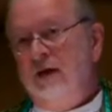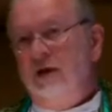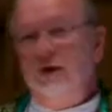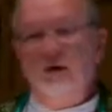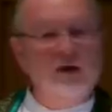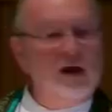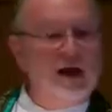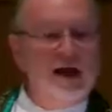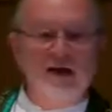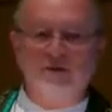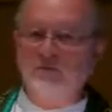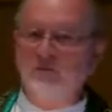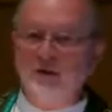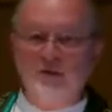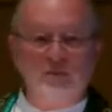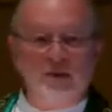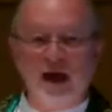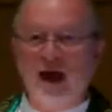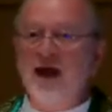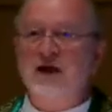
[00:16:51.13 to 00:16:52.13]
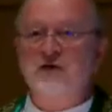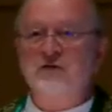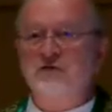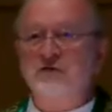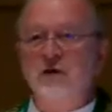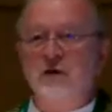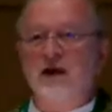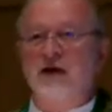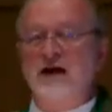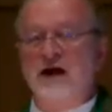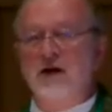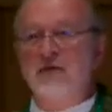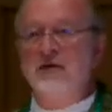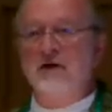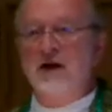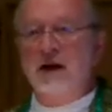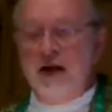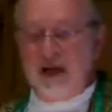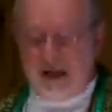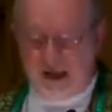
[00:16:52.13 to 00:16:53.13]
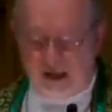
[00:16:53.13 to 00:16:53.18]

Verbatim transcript: You can't repent for another.